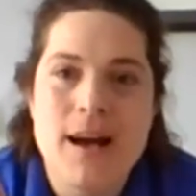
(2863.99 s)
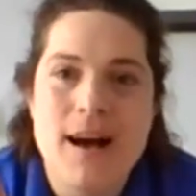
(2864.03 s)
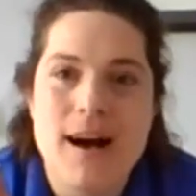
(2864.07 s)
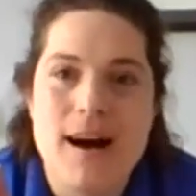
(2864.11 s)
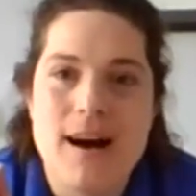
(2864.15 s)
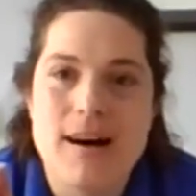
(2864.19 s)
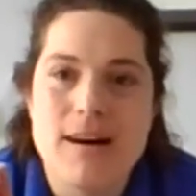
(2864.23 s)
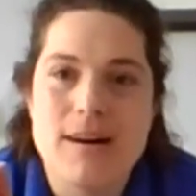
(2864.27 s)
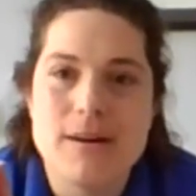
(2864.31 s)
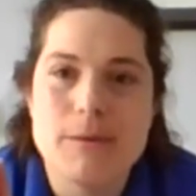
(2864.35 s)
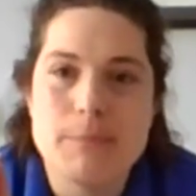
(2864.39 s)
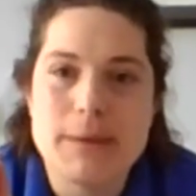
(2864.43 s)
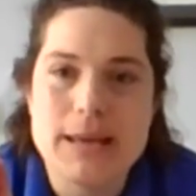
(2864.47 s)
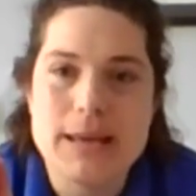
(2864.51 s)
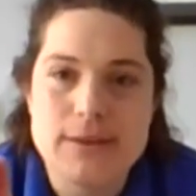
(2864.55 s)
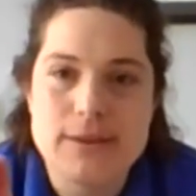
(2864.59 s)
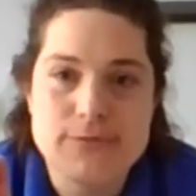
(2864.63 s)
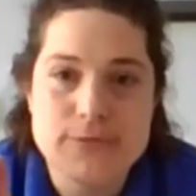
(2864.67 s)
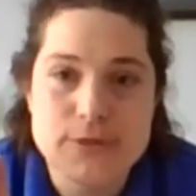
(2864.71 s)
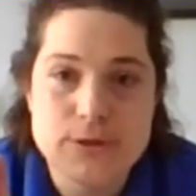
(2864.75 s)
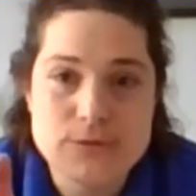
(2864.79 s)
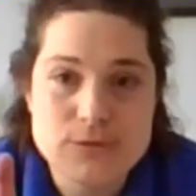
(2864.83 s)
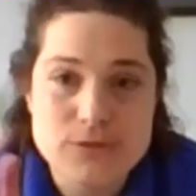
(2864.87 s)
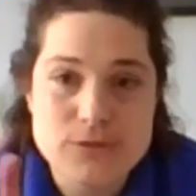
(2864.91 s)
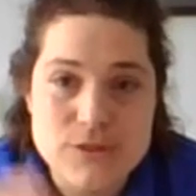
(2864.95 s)
Um,
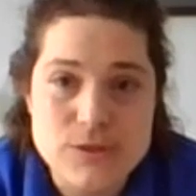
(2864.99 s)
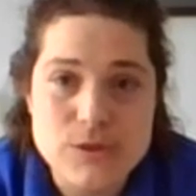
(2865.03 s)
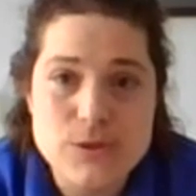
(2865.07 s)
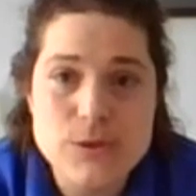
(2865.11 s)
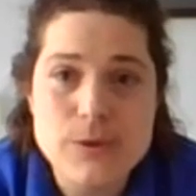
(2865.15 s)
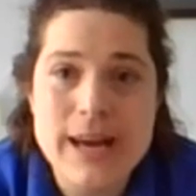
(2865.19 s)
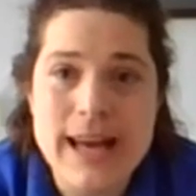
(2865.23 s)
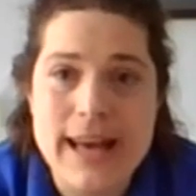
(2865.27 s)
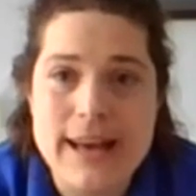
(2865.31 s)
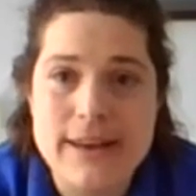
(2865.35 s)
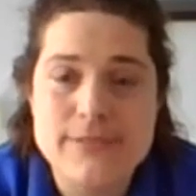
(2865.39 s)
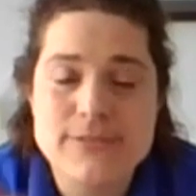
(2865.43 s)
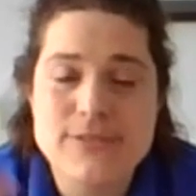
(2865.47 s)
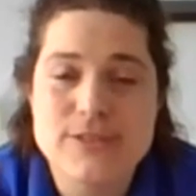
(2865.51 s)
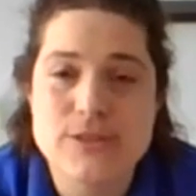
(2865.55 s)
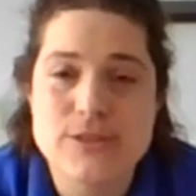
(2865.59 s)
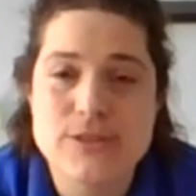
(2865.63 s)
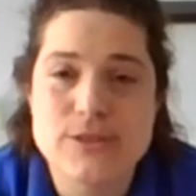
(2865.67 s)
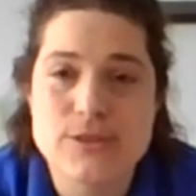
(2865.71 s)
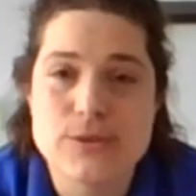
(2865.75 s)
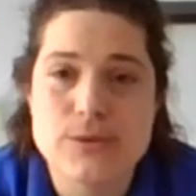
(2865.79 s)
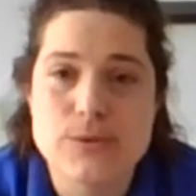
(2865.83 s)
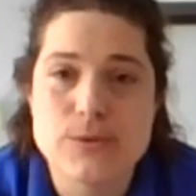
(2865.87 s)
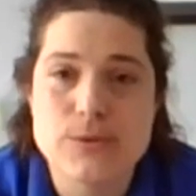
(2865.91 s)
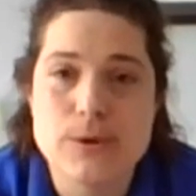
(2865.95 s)
if you do have
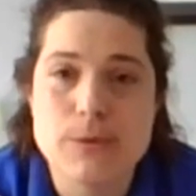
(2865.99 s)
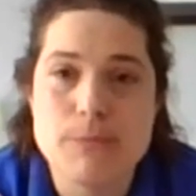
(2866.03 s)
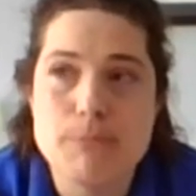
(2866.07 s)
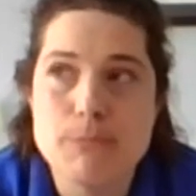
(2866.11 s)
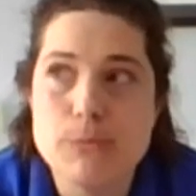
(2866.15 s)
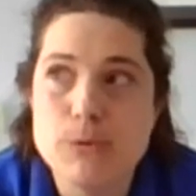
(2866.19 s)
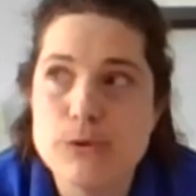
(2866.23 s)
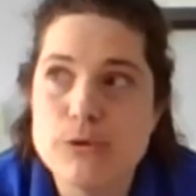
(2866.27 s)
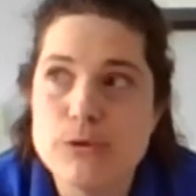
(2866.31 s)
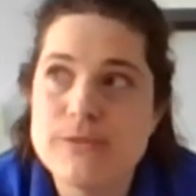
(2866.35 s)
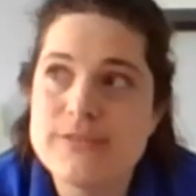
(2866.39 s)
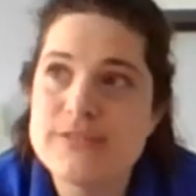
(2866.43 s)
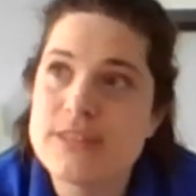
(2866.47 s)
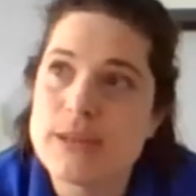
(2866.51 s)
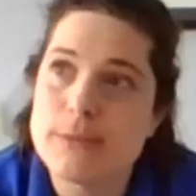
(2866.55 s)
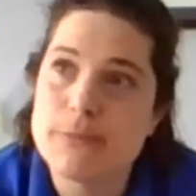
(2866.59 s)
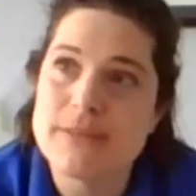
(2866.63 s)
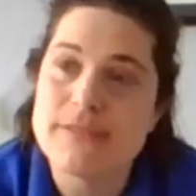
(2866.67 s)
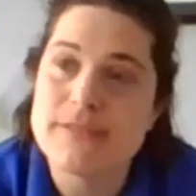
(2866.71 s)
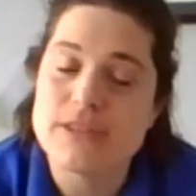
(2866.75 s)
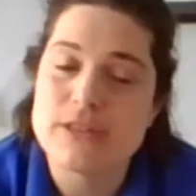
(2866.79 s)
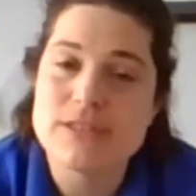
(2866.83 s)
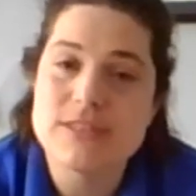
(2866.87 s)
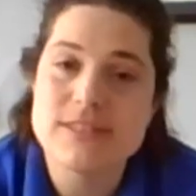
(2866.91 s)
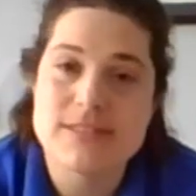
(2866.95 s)
to move some
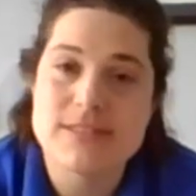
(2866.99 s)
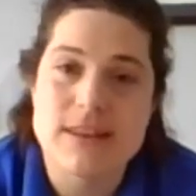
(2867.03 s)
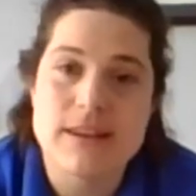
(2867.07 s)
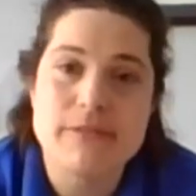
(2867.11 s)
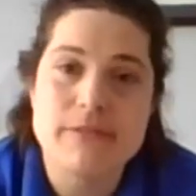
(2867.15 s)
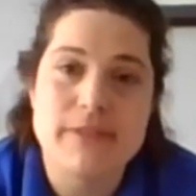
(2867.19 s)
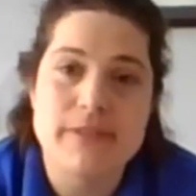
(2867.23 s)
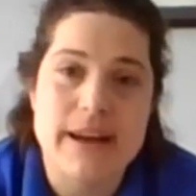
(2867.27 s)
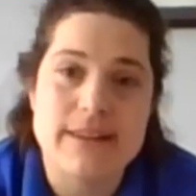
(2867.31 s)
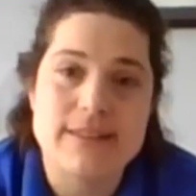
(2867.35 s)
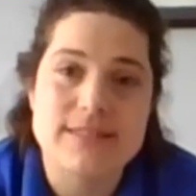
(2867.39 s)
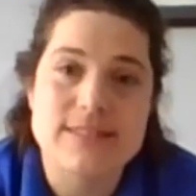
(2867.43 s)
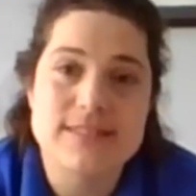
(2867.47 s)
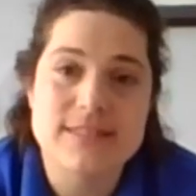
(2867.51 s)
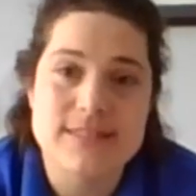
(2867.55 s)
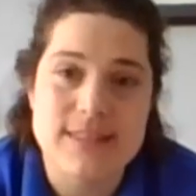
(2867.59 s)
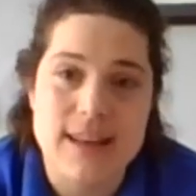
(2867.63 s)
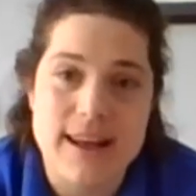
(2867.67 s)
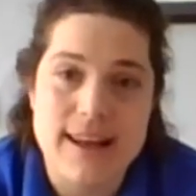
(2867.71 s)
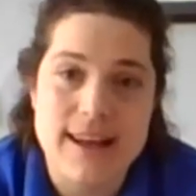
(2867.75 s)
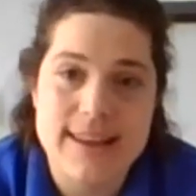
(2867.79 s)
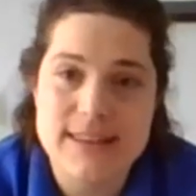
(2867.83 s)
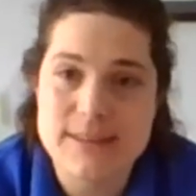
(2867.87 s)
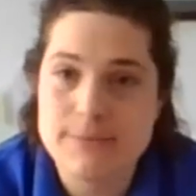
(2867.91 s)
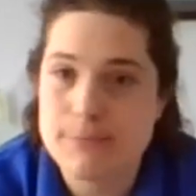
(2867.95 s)
of your stuff
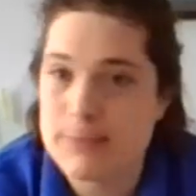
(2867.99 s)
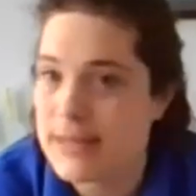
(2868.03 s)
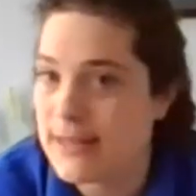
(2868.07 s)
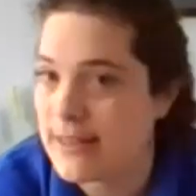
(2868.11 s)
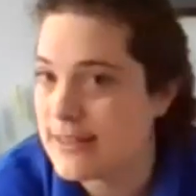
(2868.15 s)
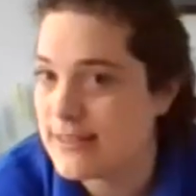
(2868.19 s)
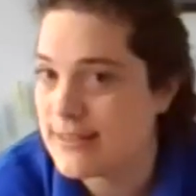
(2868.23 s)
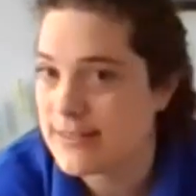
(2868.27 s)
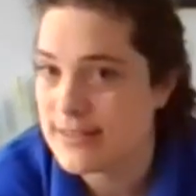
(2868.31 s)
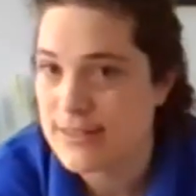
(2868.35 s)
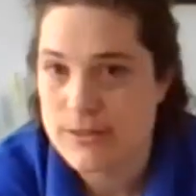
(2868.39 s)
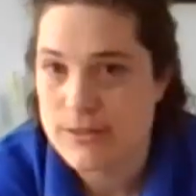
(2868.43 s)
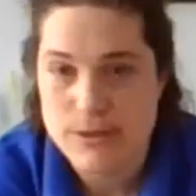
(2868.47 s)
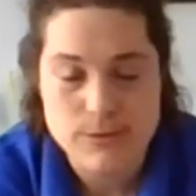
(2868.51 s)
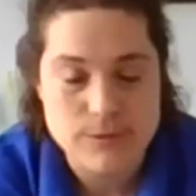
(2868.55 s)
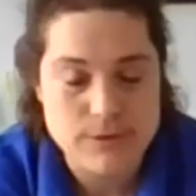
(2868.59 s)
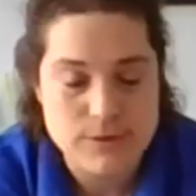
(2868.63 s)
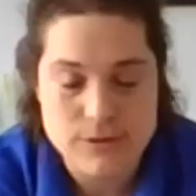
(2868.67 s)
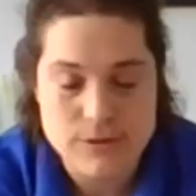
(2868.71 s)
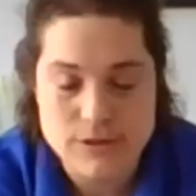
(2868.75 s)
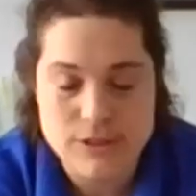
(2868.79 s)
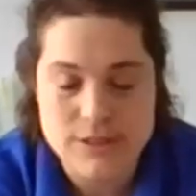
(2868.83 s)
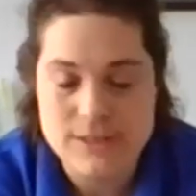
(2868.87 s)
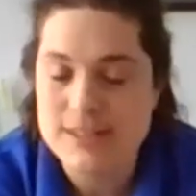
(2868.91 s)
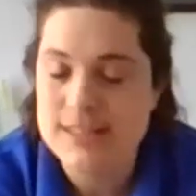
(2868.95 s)
outside because you know
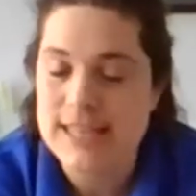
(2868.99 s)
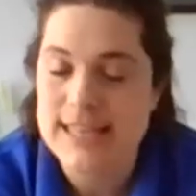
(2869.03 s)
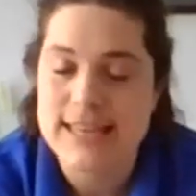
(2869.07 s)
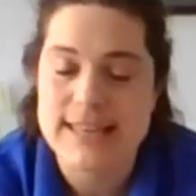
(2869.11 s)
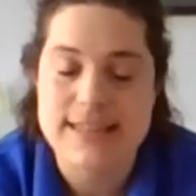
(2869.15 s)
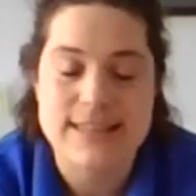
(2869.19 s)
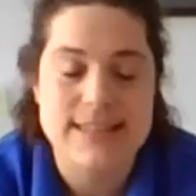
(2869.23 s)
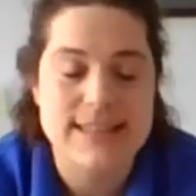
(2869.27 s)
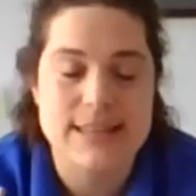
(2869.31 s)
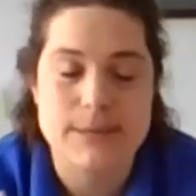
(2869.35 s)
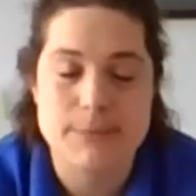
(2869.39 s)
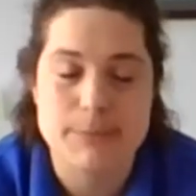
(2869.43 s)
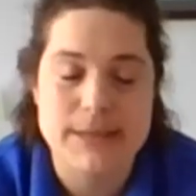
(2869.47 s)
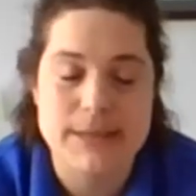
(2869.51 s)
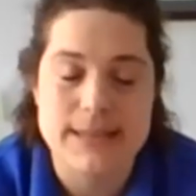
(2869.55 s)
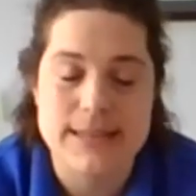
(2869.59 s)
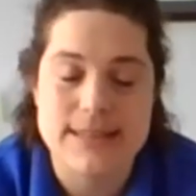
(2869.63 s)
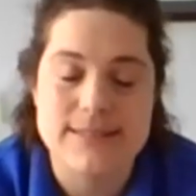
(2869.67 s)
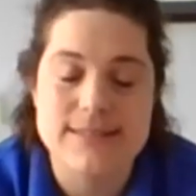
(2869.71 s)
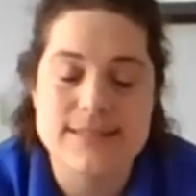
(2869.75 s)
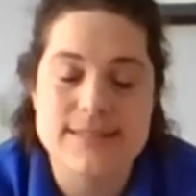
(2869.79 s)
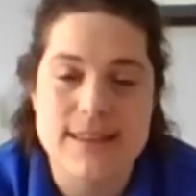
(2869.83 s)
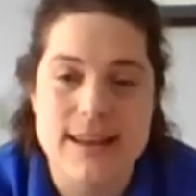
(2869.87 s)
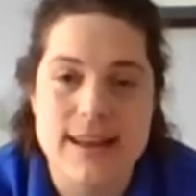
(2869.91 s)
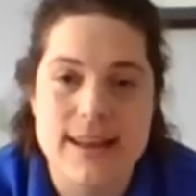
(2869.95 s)
you just can't keep it
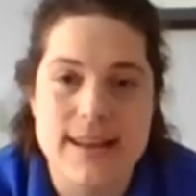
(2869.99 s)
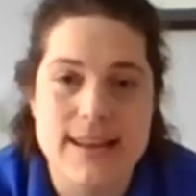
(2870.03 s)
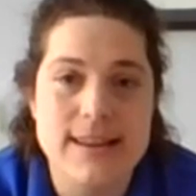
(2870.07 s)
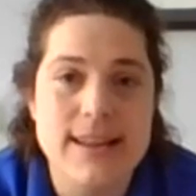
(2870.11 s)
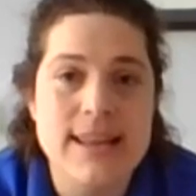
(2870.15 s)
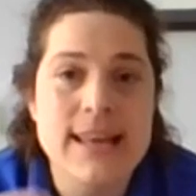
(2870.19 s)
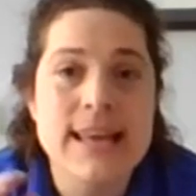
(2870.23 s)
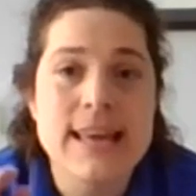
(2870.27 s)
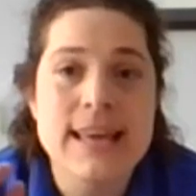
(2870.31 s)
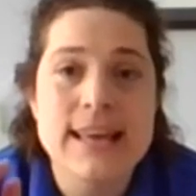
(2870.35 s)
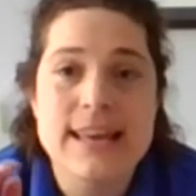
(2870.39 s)
inside,